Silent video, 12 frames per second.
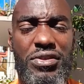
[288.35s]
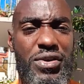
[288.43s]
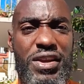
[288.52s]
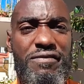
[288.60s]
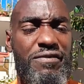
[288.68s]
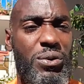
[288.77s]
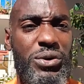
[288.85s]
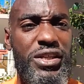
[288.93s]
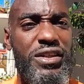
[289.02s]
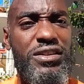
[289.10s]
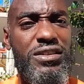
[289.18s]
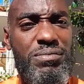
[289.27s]
3-4
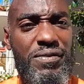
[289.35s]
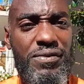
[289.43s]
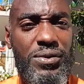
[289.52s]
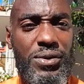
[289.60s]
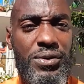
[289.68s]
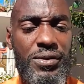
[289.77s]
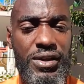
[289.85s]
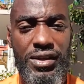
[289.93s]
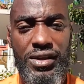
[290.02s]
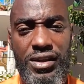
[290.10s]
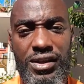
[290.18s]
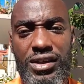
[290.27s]
years before
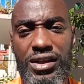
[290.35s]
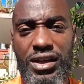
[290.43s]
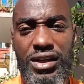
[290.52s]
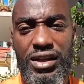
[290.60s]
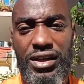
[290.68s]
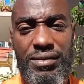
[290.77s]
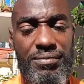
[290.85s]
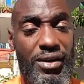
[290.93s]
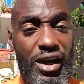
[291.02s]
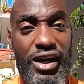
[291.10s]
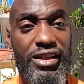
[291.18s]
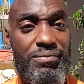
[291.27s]

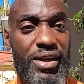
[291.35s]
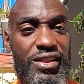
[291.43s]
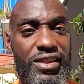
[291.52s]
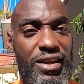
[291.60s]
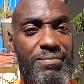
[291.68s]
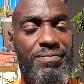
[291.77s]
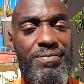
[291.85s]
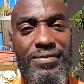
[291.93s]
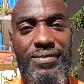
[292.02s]
I'd met them.